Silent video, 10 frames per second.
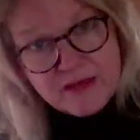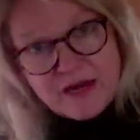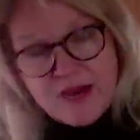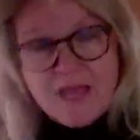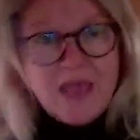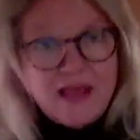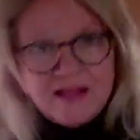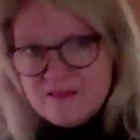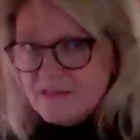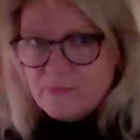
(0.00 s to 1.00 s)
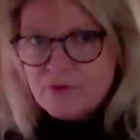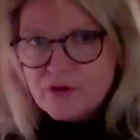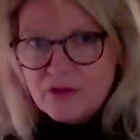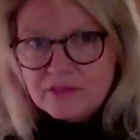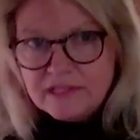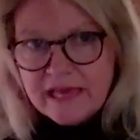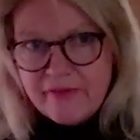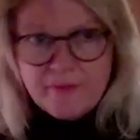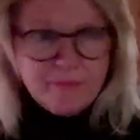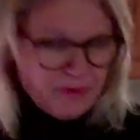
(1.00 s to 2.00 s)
in and simmer it all together.